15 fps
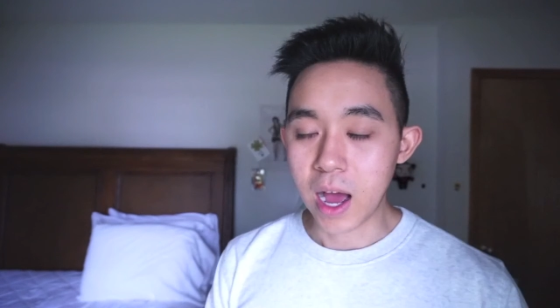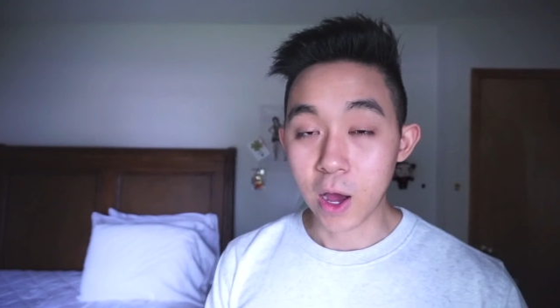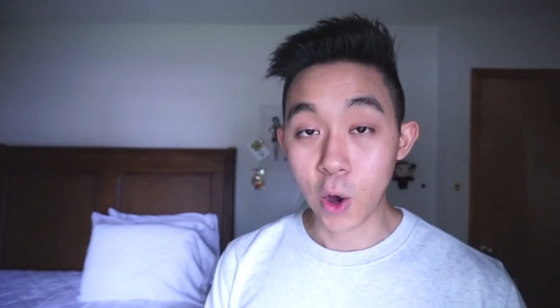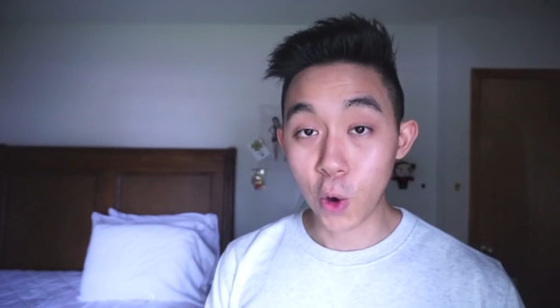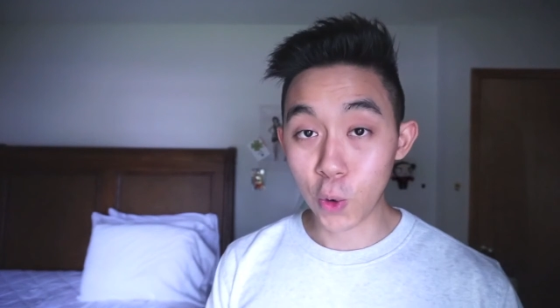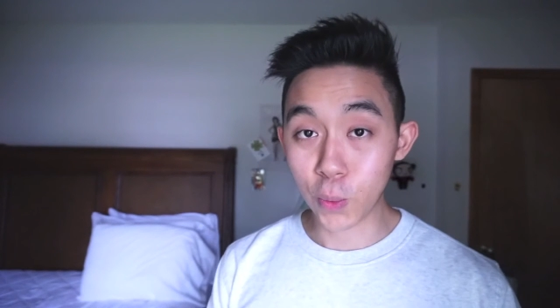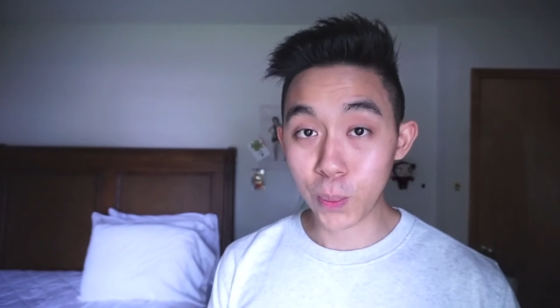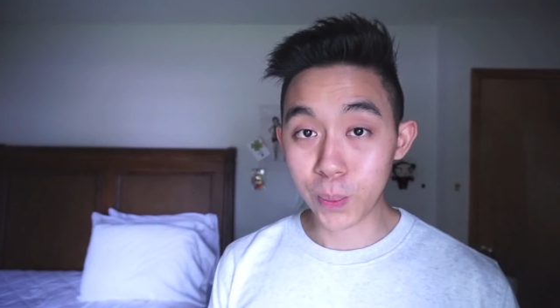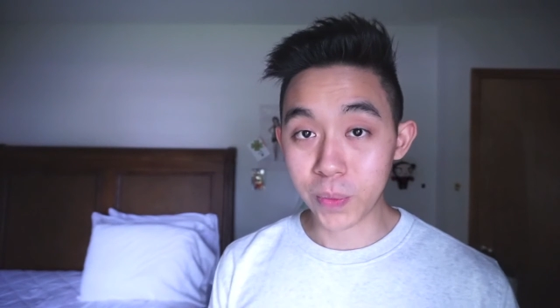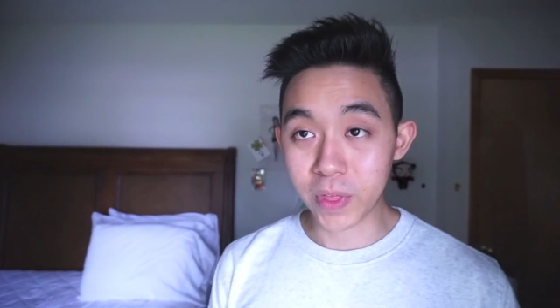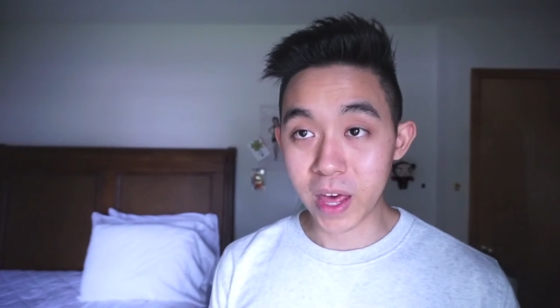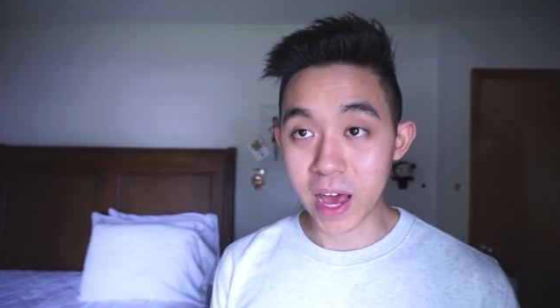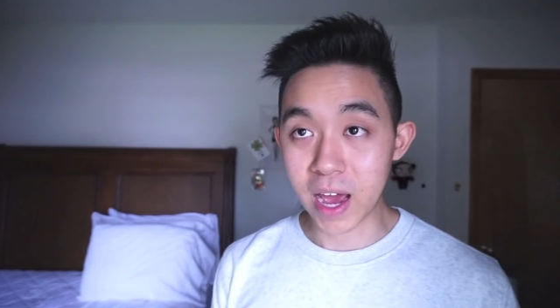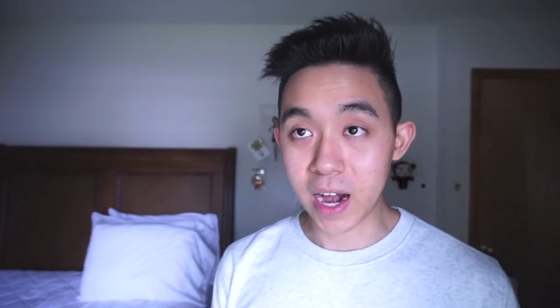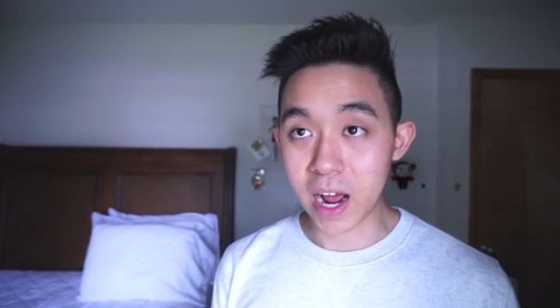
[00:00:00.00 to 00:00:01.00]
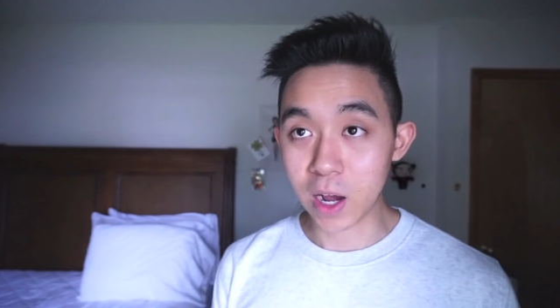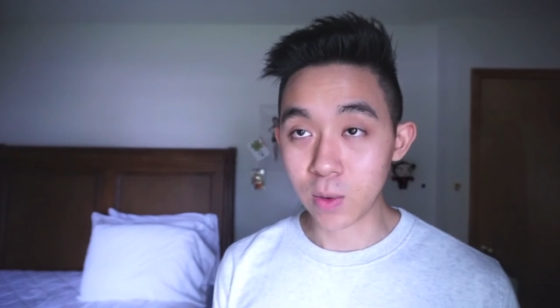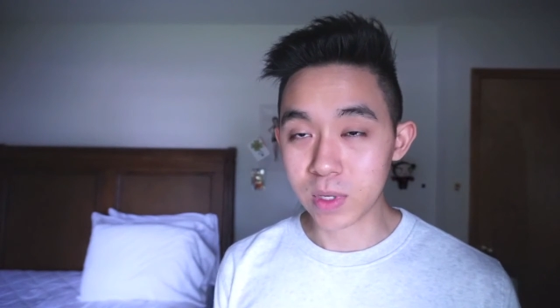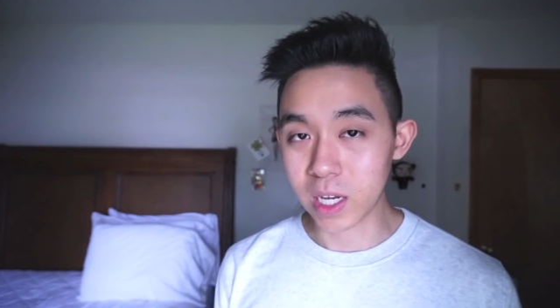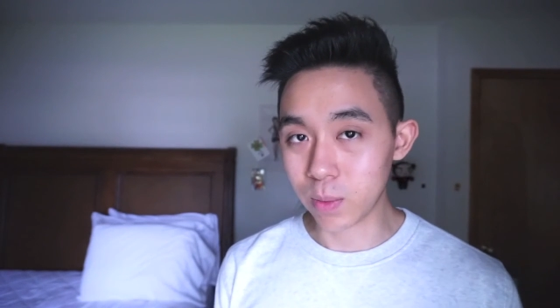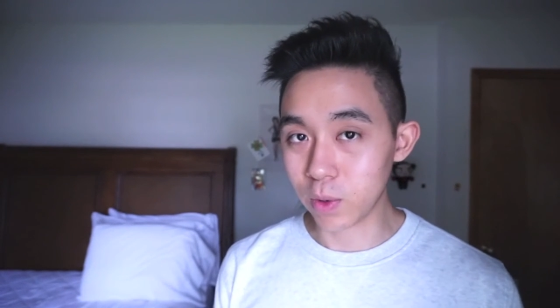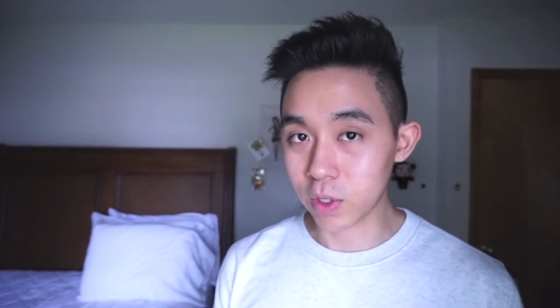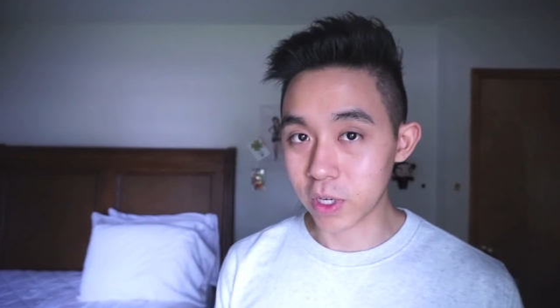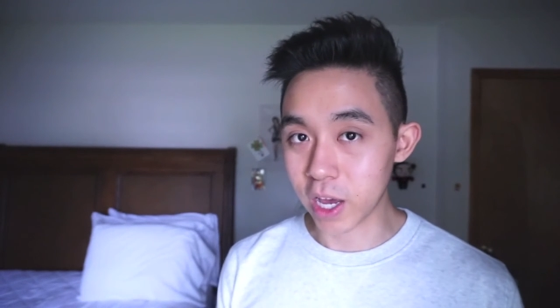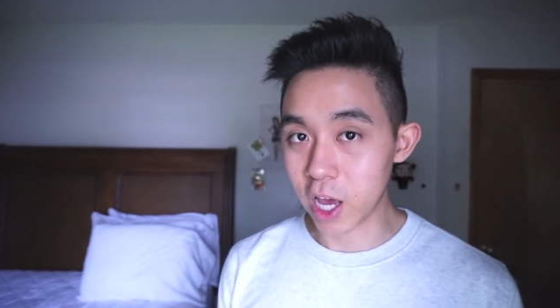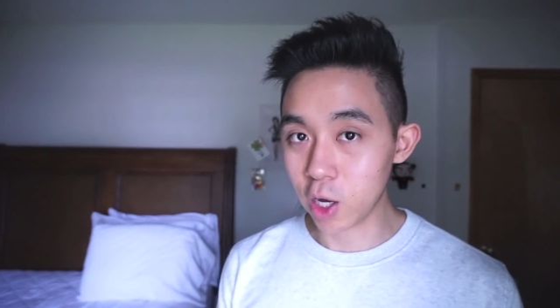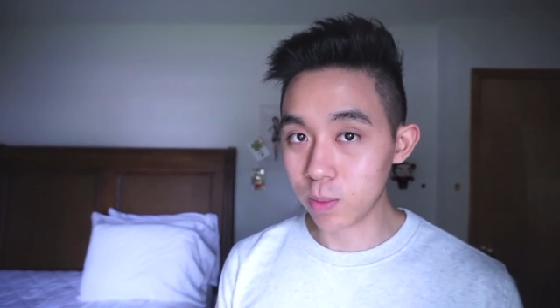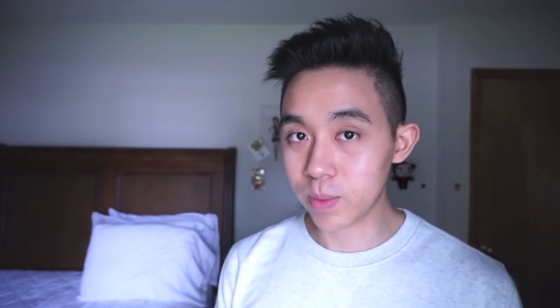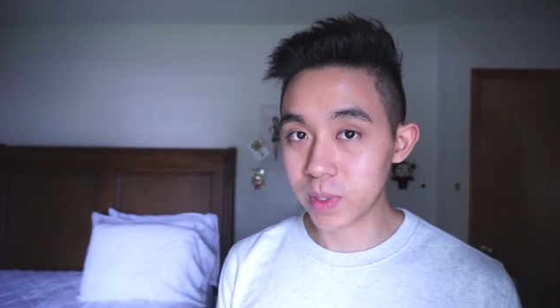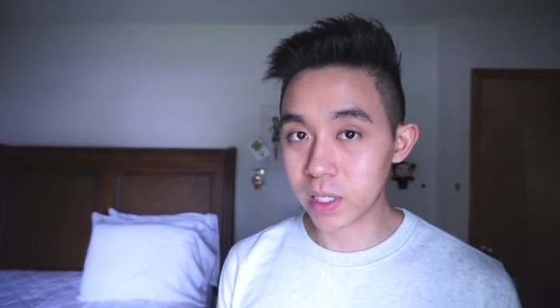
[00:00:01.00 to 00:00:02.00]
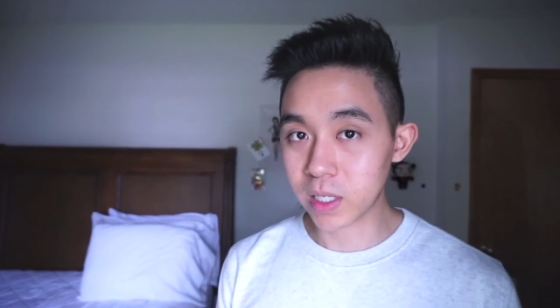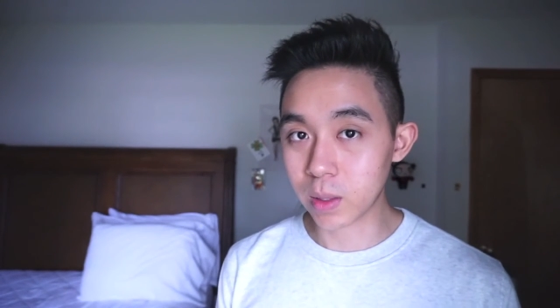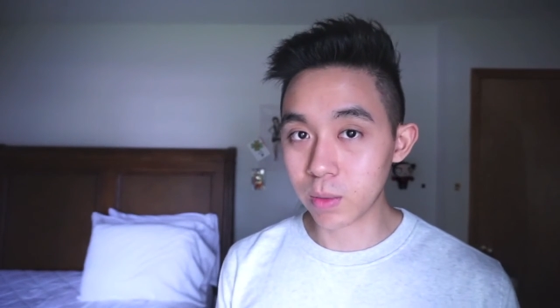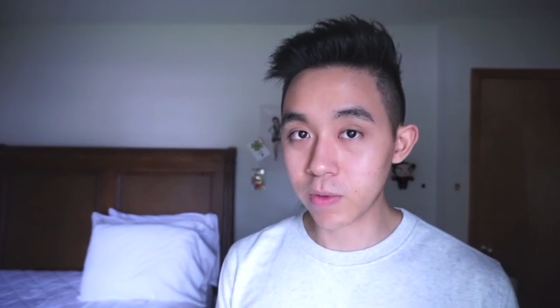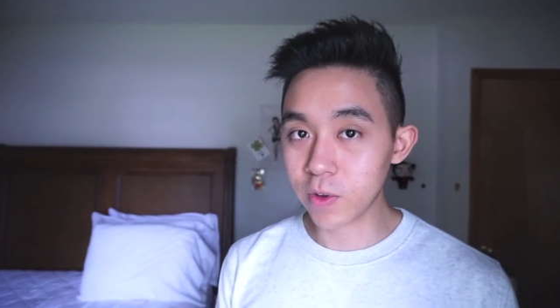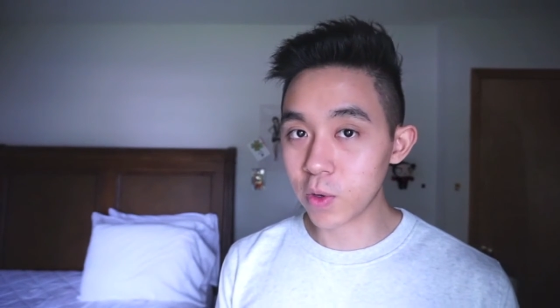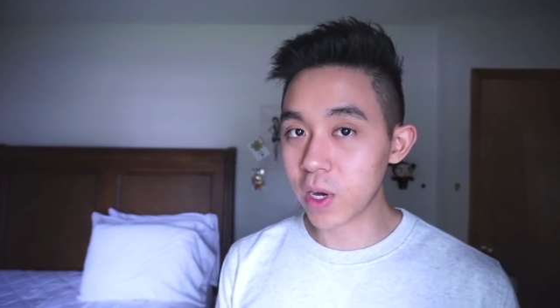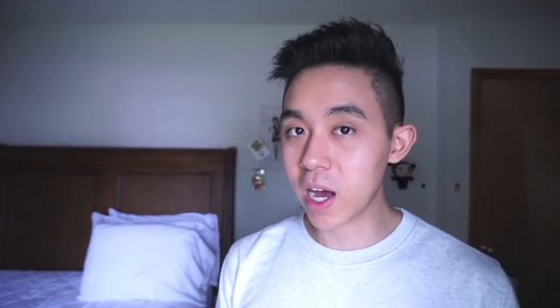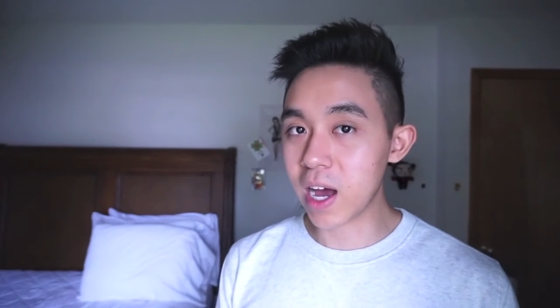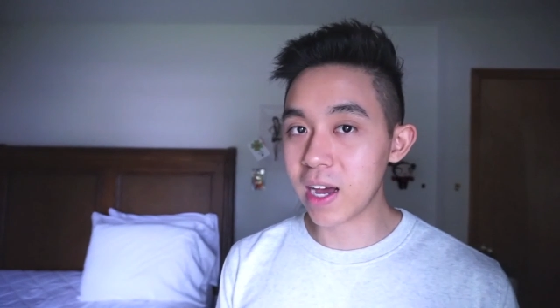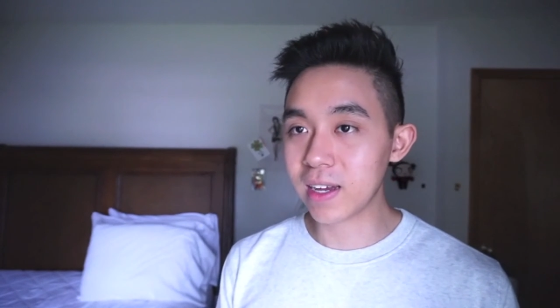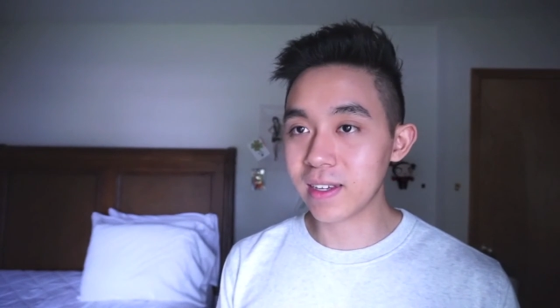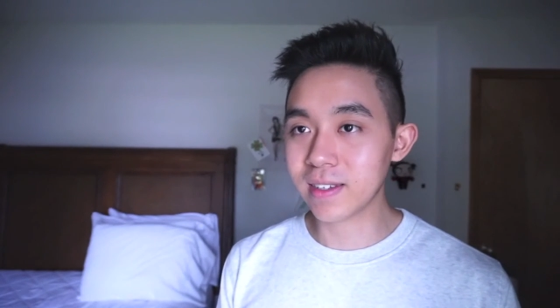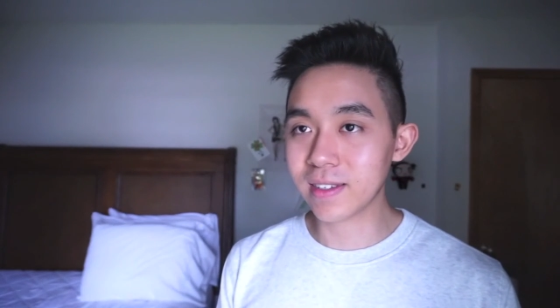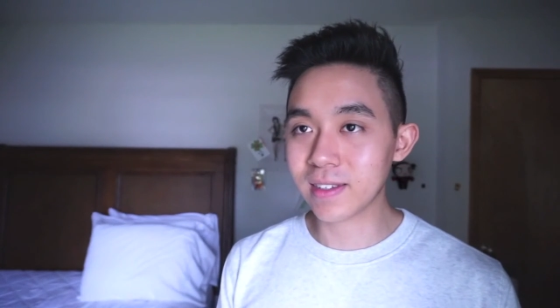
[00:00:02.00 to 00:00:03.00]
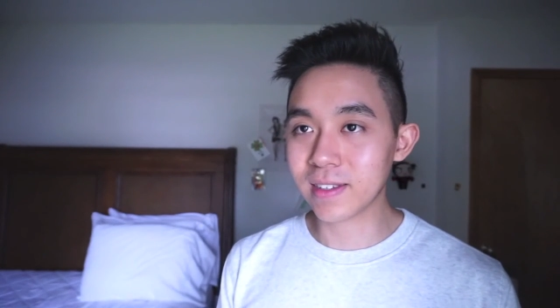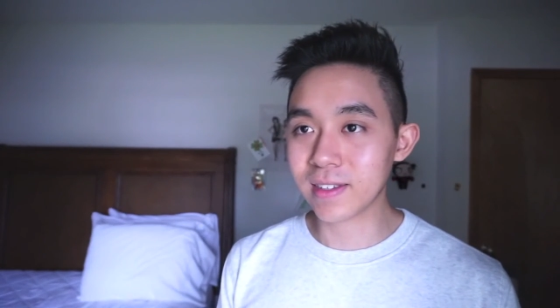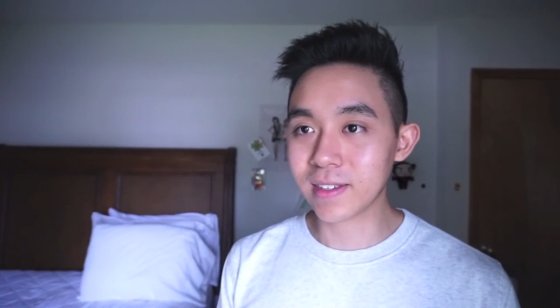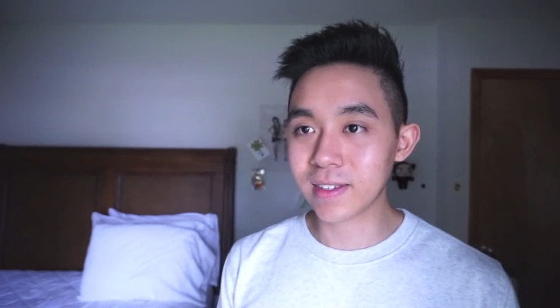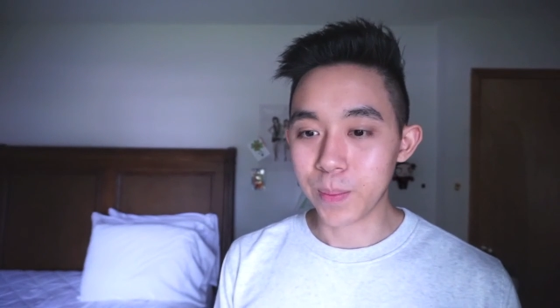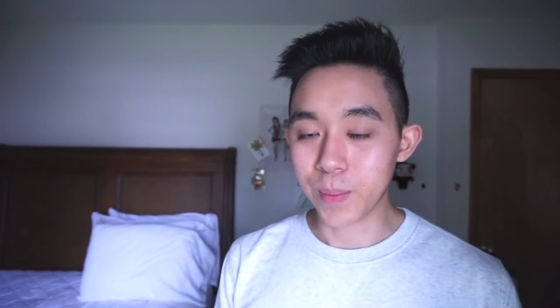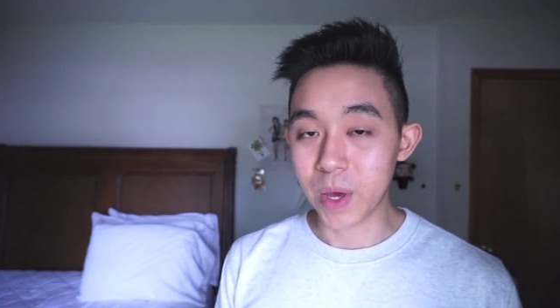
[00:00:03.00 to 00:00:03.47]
I hope that I was able to help some of you guys